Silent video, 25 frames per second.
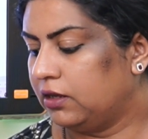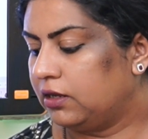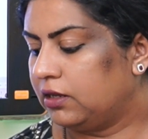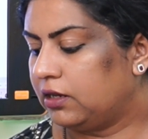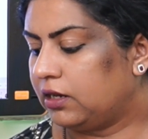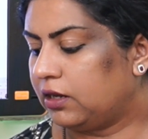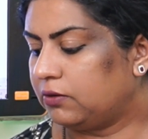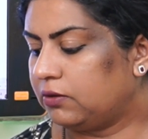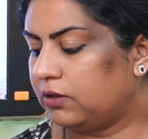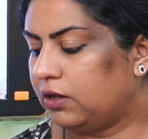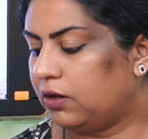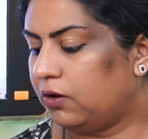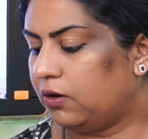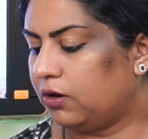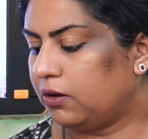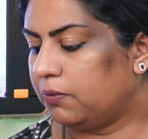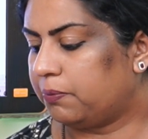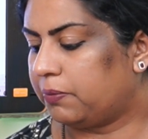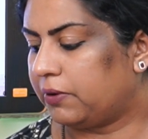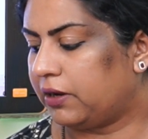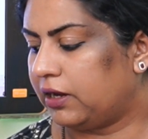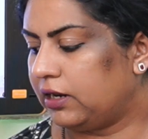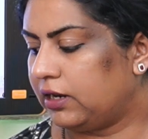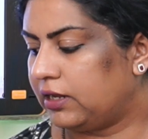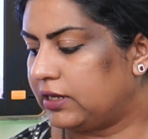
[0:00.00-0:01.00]
Now, the
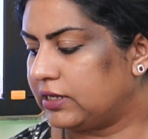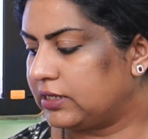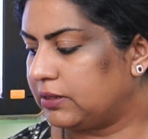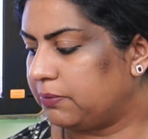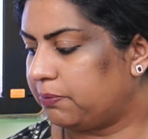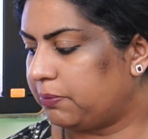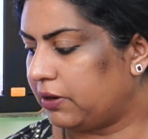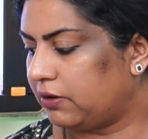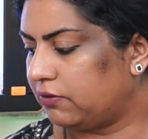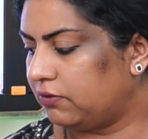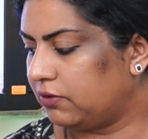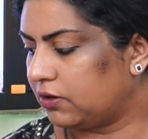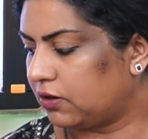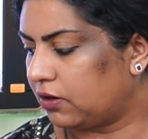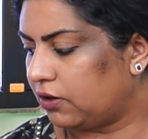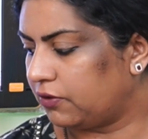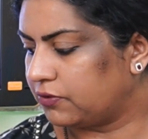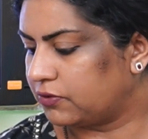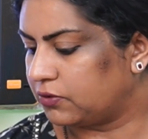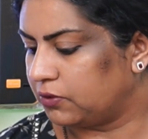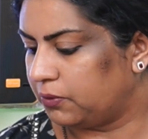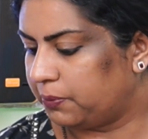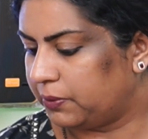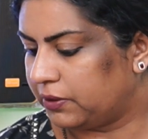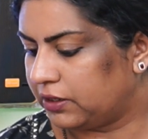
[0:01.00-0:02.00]
Lokpal has a power of
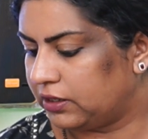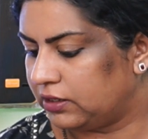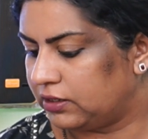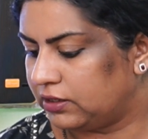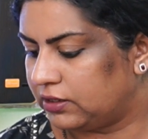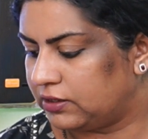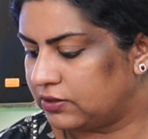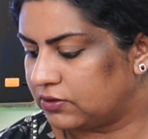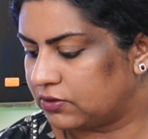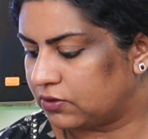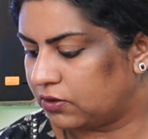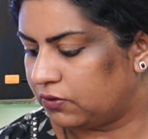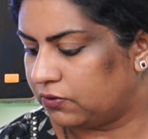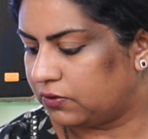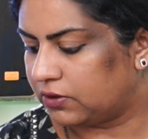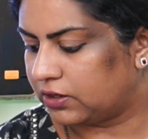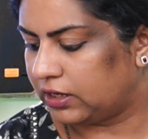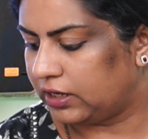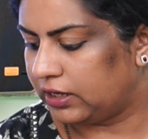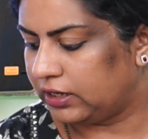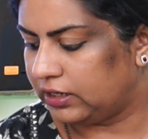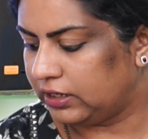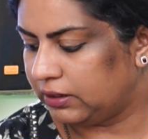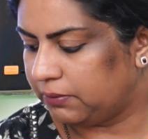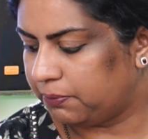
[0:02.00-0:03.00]
superintendence over
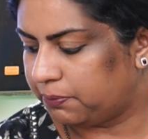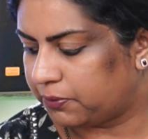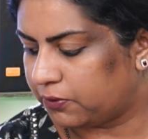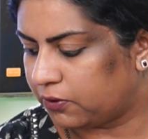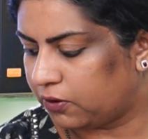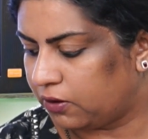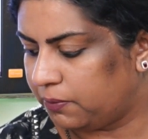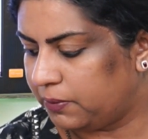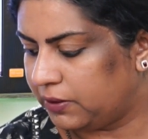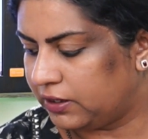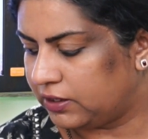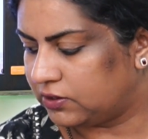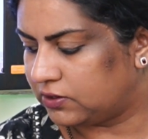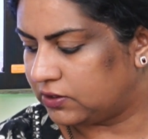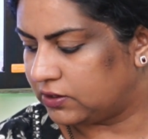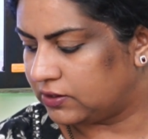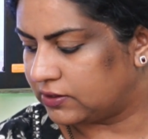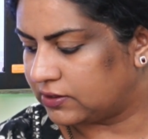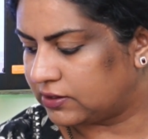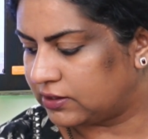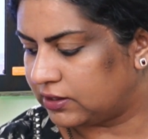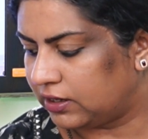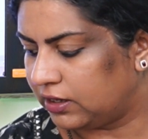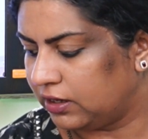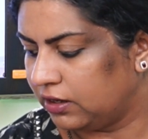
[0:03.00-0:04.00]
any probe
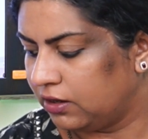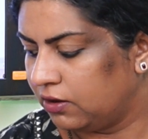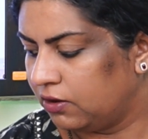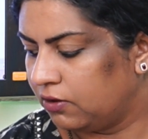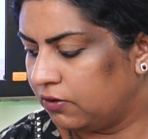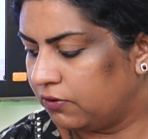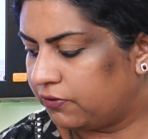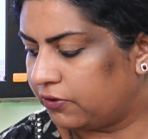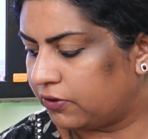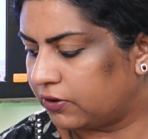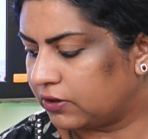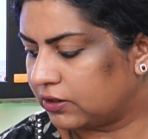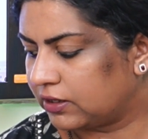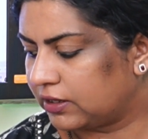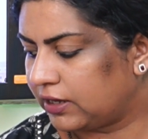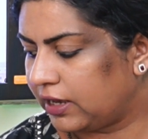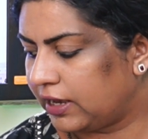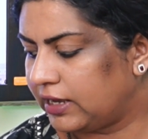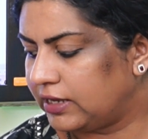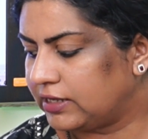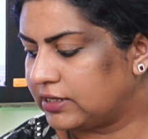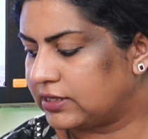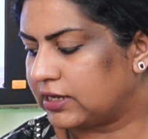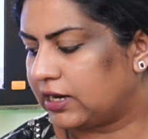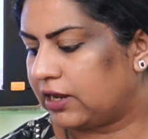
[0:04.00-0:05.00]
agency for
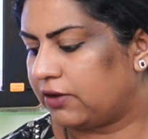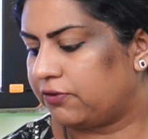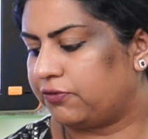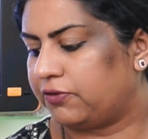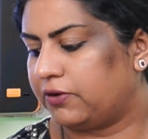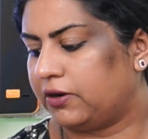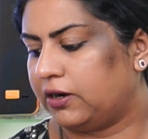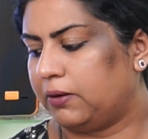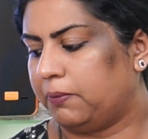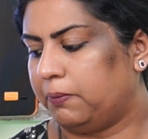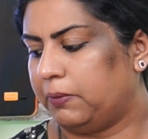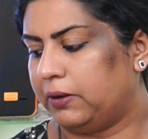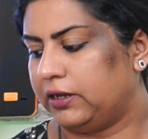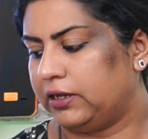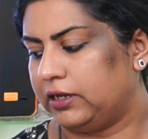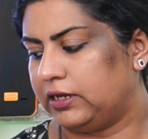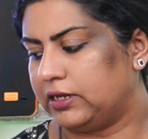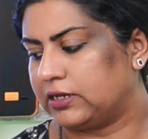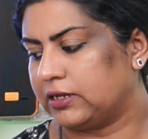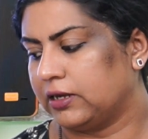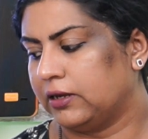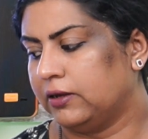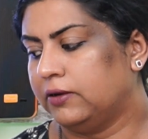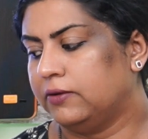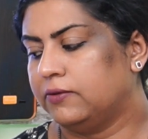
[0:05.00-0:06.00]
case referred by
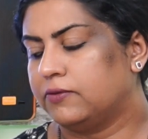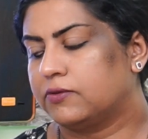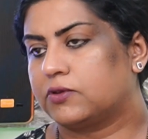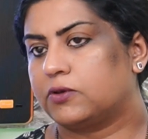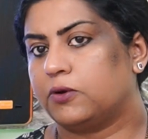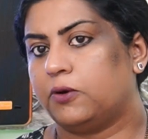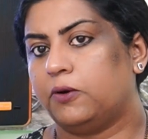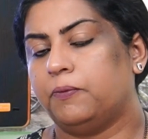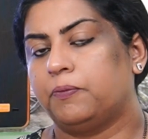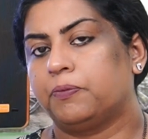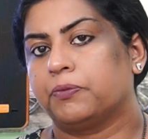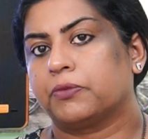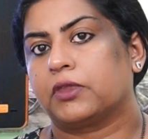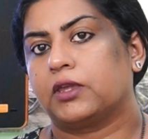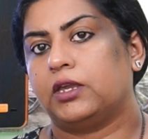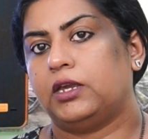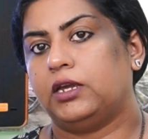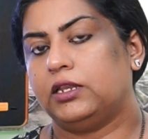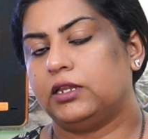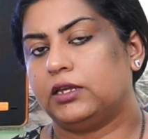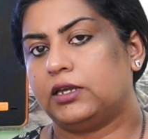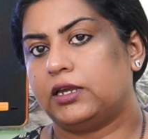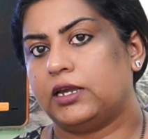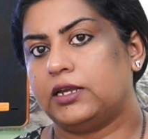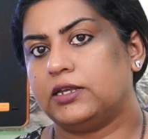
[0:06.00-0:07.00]
it. So,
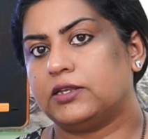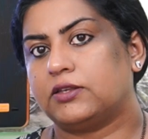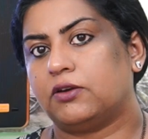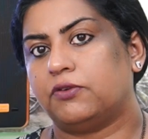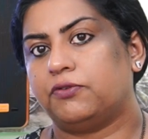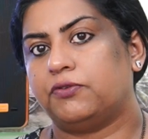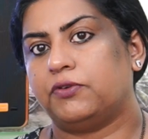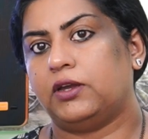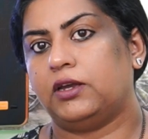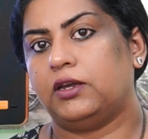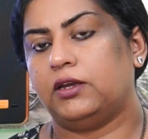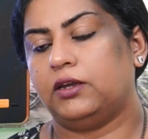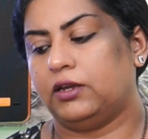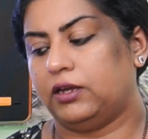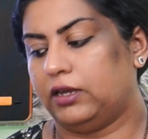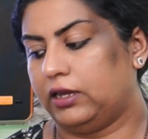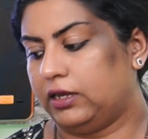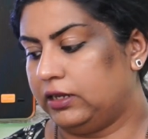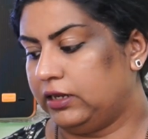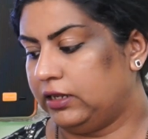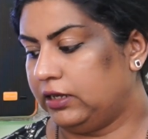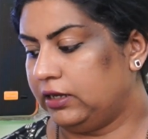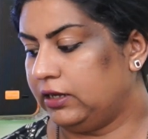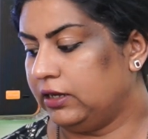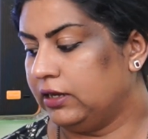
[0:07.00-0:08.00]
in case of
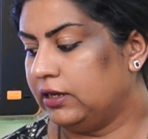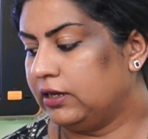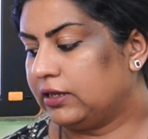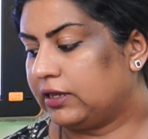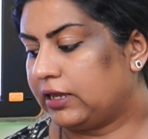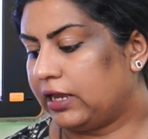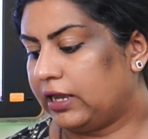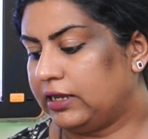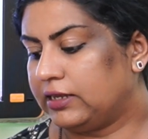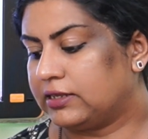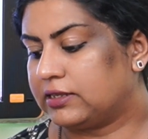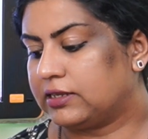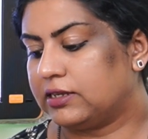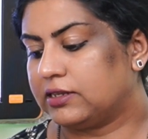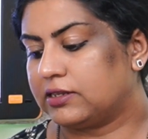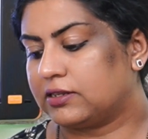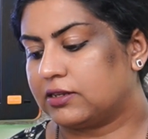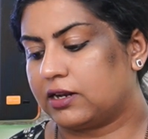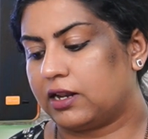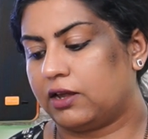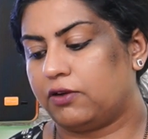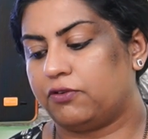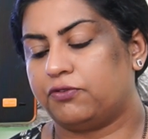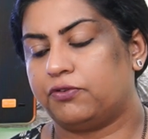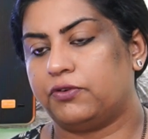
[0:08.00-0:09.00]
any cases
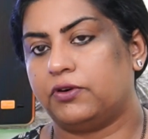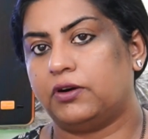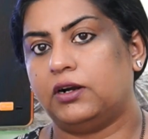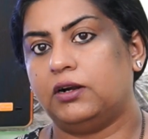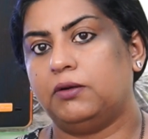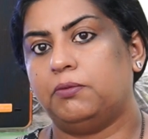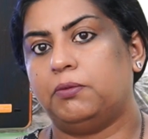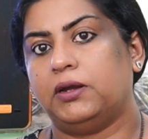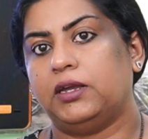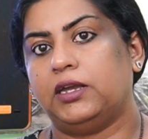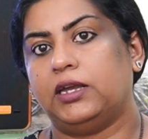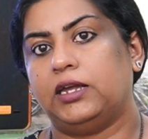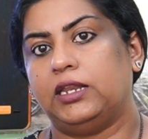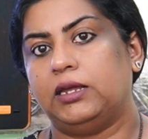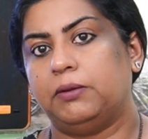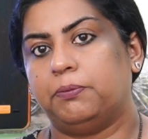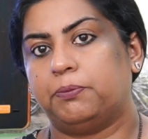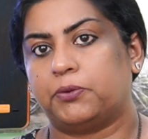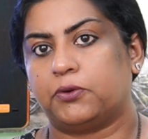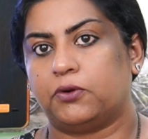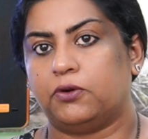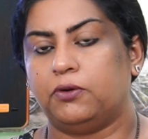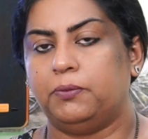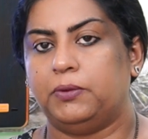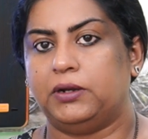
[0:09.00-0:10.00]
referred by any
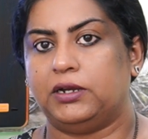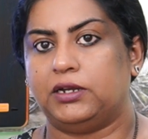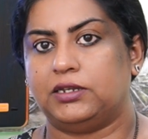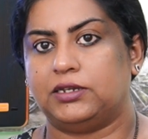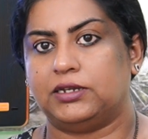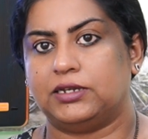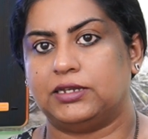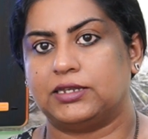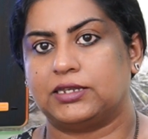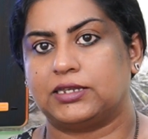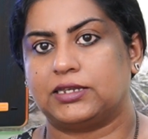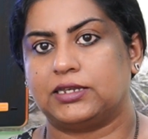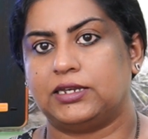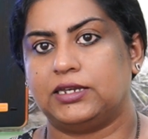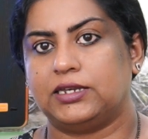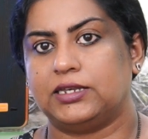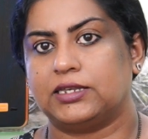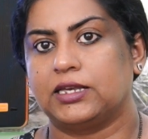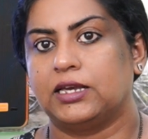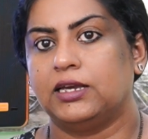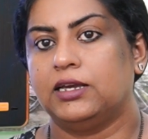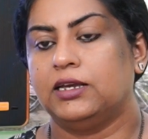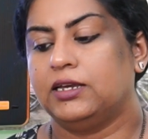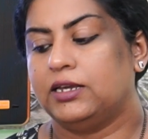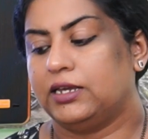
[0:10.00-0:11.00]
probe agencies,
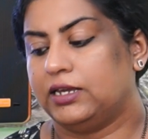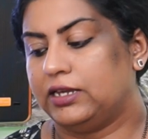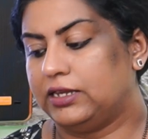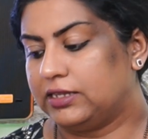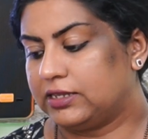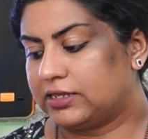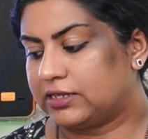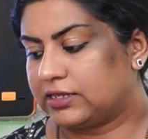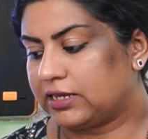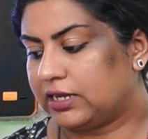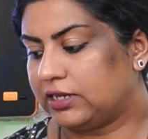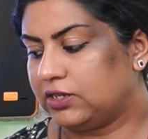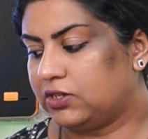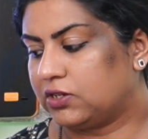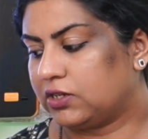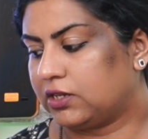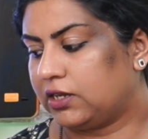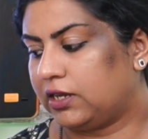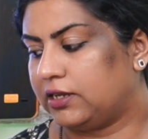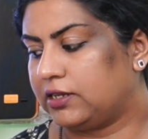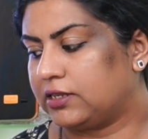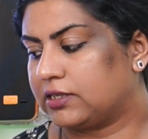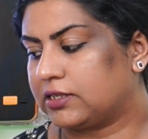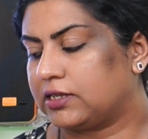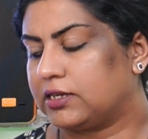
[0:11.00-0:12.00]
in such
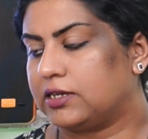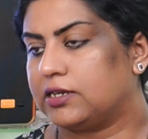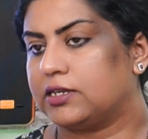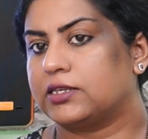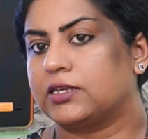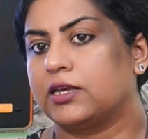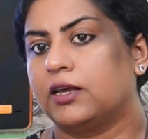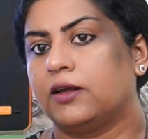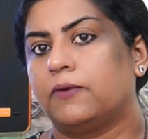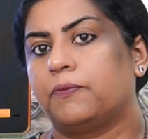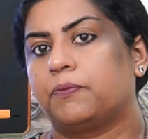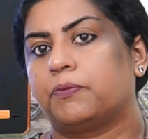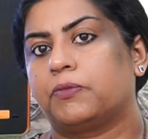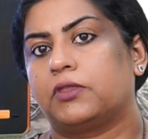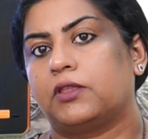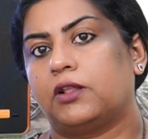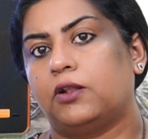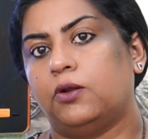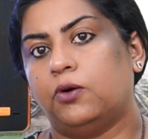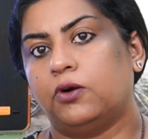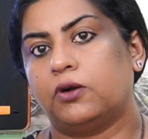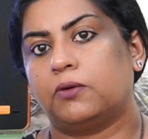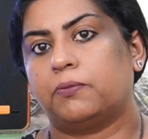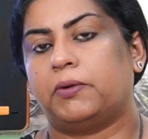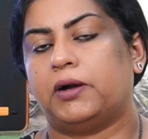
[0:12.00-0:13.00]
cases,
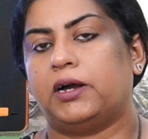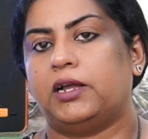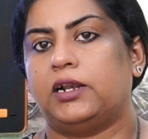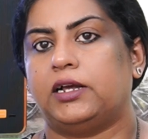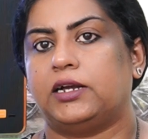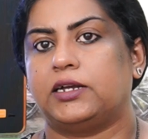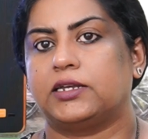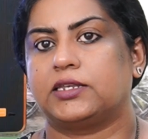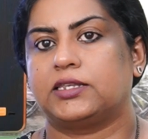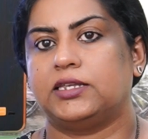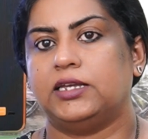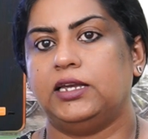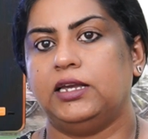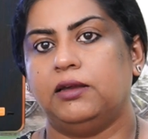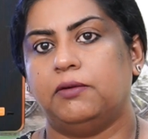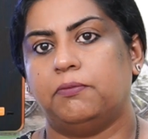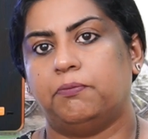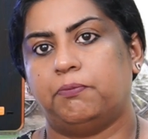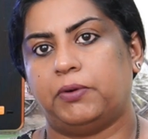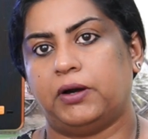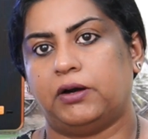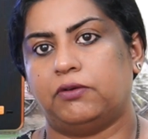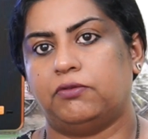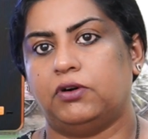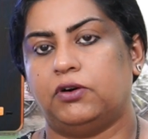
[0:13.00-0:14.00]
Lokpal has the
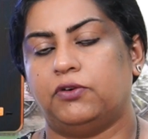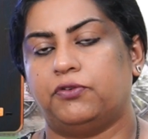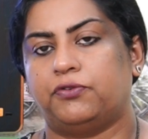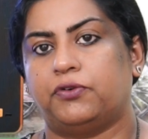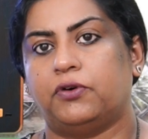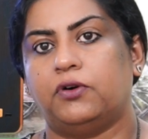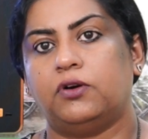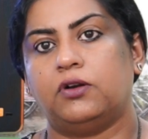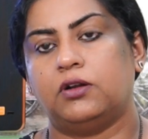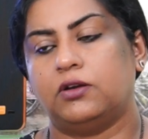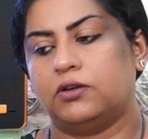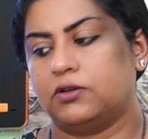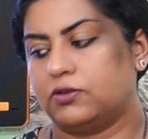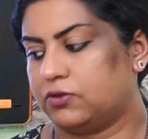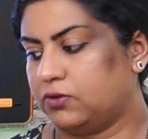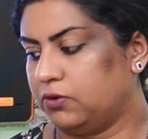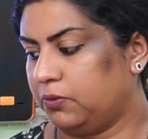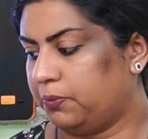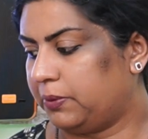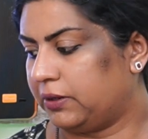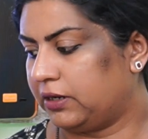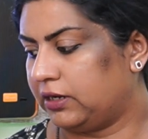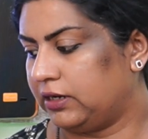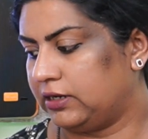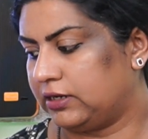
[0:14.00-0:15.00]
power for
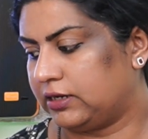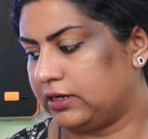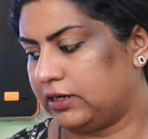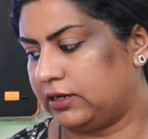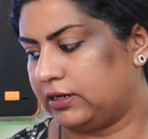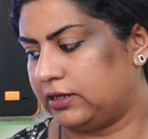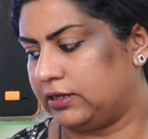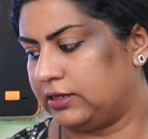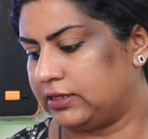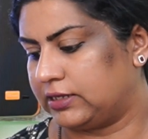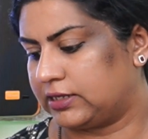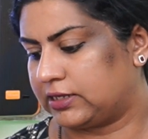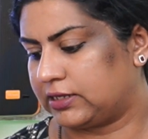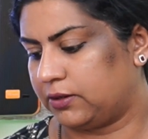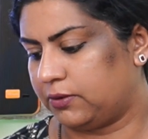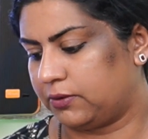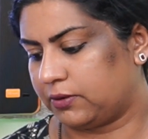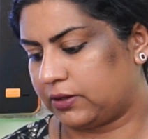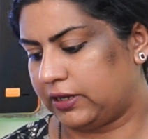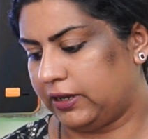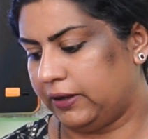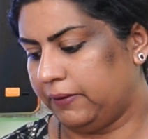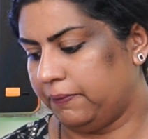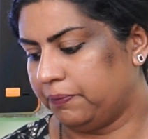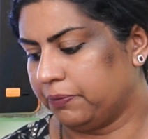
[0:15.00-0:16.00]
superintendence.
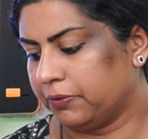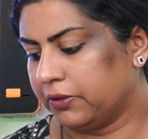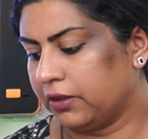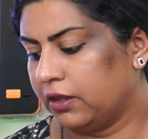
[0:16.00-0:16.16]
Okay.